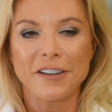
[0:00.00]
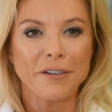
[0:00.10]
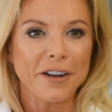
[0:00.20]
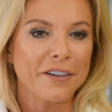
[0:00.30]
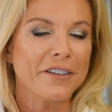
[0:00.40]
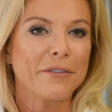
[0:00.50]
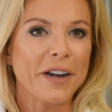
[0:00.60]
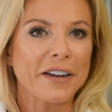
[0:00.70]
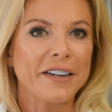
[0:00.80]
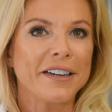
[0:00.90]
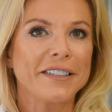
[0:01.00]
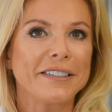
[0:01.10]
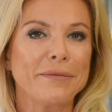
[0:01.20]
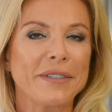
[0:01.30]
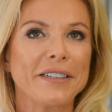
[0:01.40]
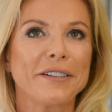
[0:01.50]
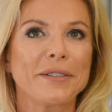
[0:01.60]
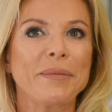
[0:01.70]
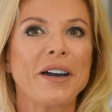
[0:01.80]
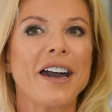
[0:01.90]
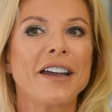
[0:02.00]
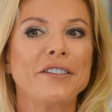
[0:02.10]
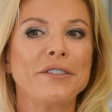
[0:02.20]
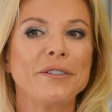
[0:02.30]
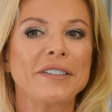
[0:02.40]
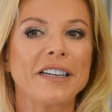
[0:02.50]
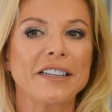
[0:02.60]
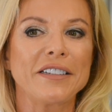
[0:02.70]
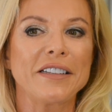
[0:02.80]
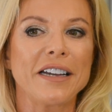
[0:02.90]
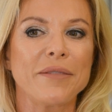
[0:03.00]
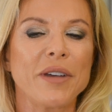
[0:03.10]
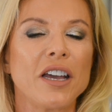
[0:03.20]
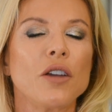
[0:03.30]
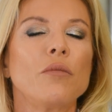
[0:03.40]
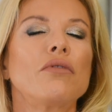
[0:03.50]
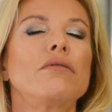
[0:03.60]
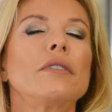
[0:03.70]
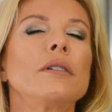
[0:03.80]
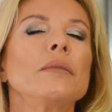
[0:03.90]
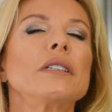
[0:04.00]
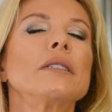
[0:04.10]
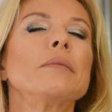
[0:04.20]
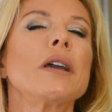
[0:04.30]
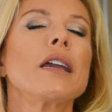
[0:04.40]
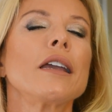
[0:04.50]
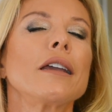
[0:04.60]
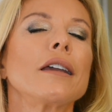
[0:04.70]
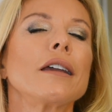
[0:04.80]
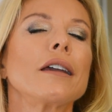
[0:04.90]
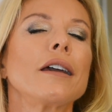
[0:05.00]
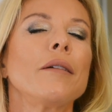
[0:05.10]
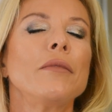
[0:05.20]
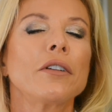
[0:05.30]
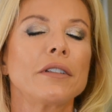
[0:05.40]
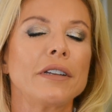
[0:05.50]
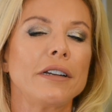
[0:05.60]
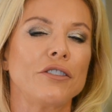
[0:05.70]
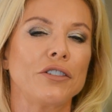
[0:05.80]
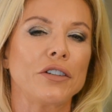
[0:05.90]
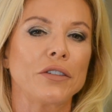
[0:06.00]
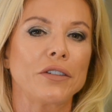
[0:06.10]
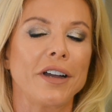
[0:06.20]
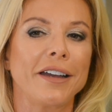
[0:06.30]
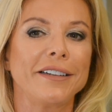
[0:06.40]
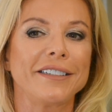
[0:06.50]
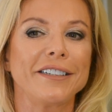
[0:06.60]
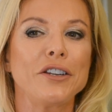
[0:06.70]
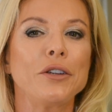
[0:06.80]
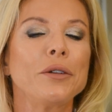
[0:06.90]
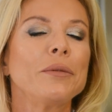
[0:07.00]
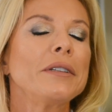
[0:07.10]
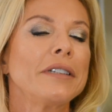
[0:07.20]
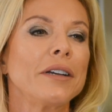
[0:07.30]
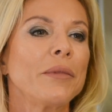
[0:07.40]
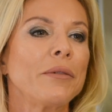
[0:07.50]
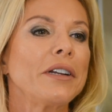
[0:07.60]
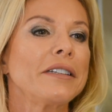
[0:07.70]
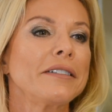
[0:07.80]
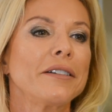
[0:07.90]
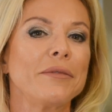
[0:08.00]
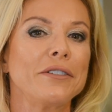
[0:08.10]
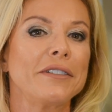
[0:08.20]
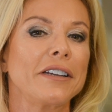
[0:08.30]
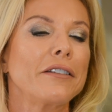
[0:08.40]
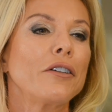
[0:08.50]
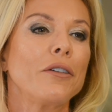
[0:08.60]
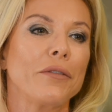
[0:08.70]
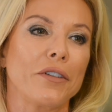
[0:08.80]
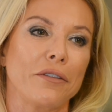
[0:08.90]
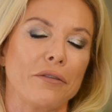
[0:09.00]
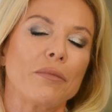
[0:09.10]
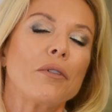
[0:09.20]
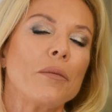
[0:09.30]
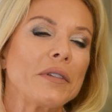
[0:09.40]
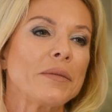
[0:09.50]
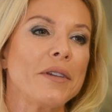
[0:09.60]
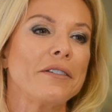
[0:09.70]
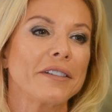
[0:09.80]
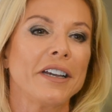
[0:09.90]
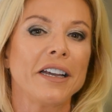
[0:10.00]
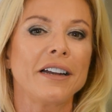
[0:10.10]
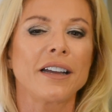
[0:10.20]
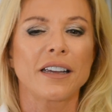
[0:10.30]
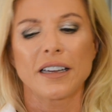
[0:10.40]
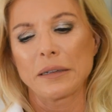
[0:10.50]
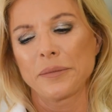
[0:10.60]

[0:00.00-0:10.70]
they're going to recognize themselves, but I do say to them, promise me I'm not delusional, and you will tell me when it's time to take the gloves off. Promise me you. Like,